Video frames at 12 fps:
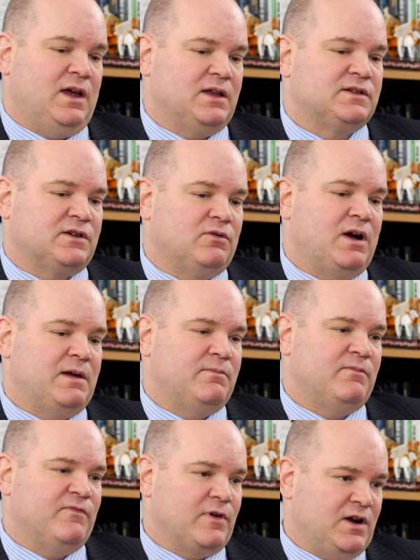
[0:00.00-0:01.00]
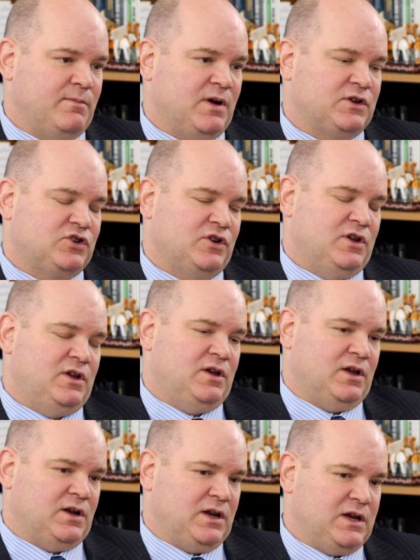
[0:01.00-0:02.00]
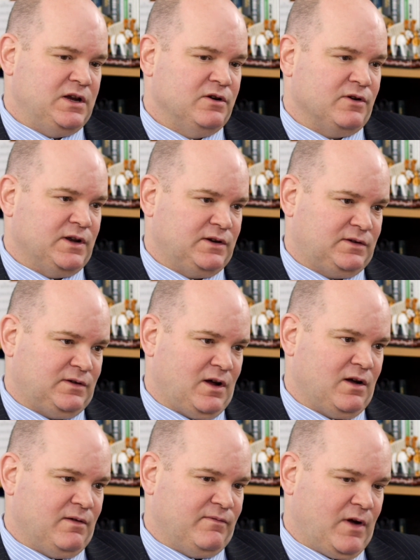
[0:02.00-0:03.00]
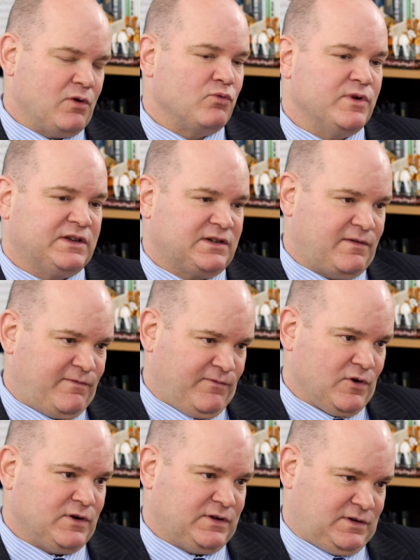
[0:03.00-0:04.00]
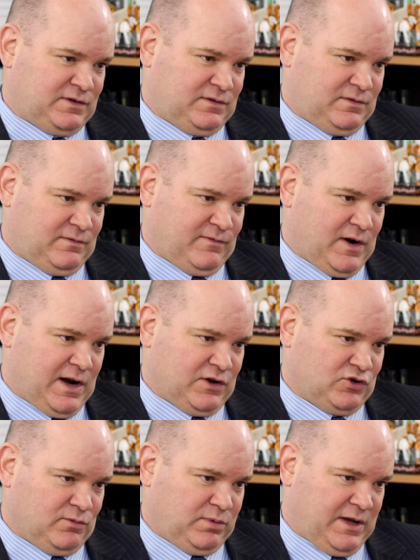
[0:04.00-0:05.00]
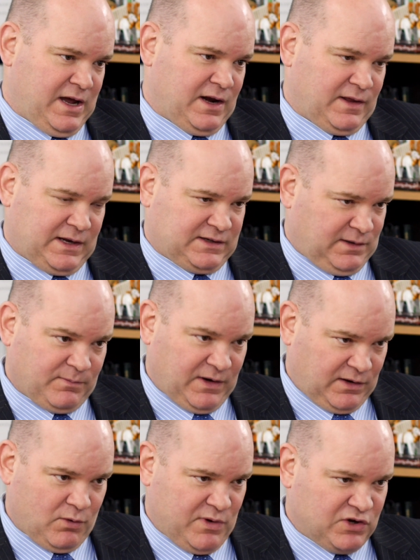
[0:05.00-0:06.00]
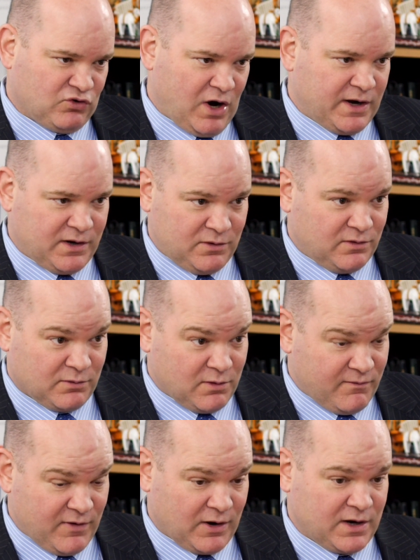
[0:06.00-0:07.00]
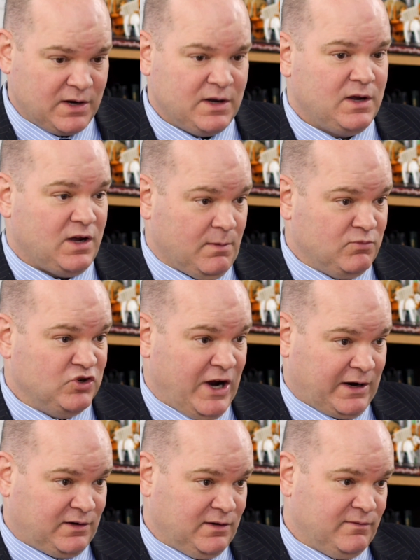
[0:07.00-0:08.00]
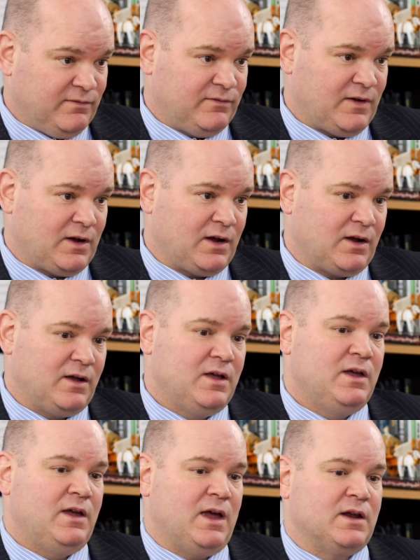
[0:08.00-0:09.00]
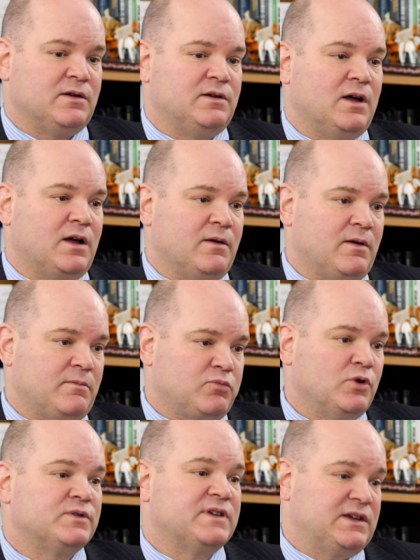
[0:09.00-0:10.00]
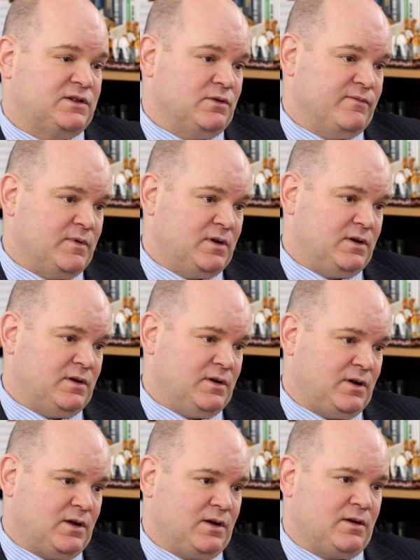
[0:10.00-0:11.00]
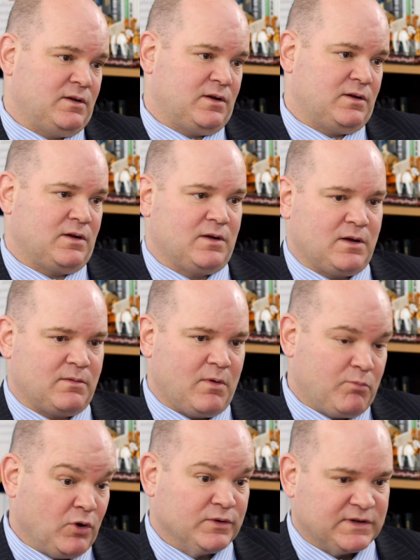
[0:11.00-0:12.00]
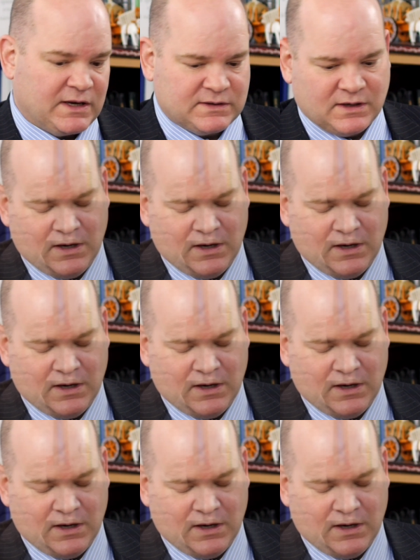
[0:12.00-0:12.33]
And so I'm very much an adherent of a risk-first financial plan, and that's something that we try to do through a very objective and process-driven process.